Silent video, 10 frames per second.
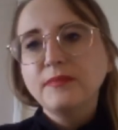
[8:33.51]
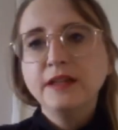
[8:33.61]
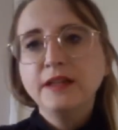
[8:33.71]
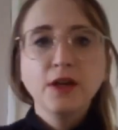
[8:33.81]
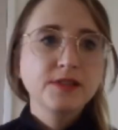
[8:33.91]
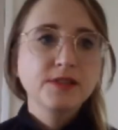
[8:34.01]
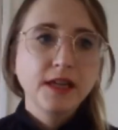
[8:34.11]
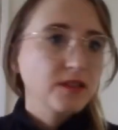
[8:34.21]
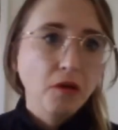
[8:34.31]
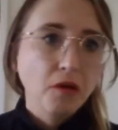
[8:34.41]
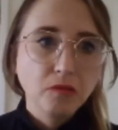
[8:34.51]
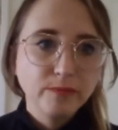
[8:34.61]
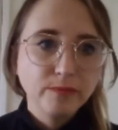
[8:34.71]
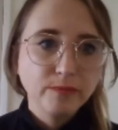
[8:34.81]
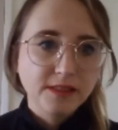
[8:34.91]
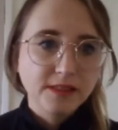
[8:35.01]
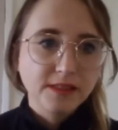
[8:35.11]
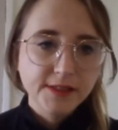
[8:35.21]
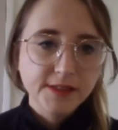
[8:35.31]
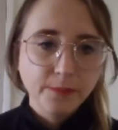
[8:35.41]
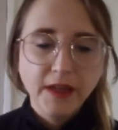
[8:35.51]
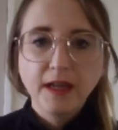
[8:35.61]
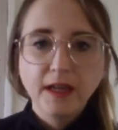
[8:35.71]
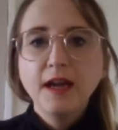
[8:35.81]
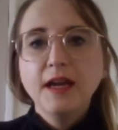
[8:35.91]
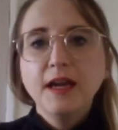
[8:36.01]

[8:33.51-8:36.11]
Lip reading: you know, said, oh, let's start something.